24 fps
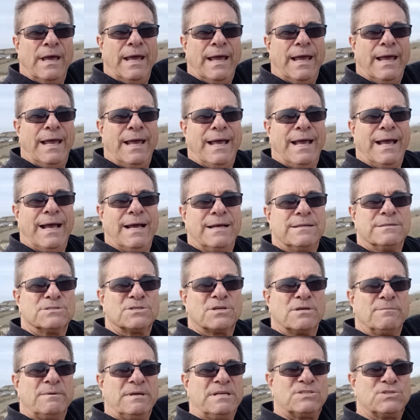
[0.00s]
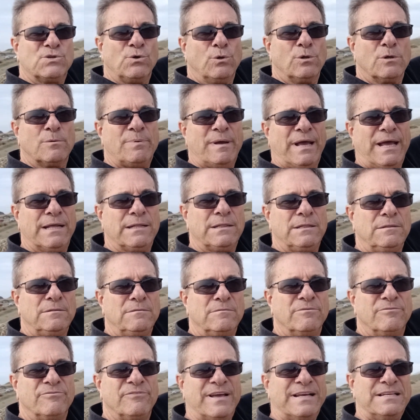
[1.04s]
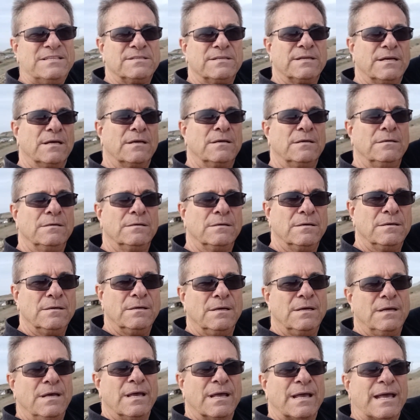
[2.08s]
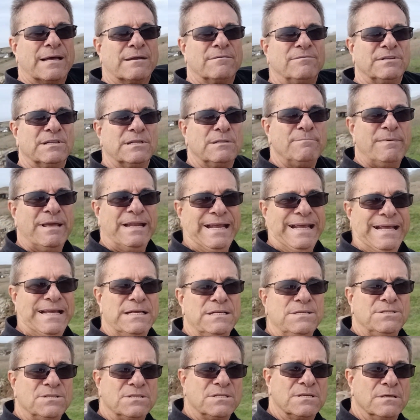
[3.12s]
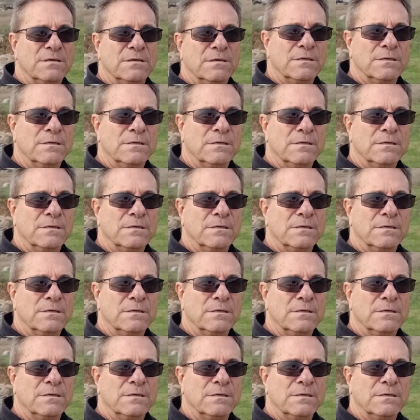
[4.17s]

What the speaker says: and there's going to be a solar panel facing kind of a little bit east,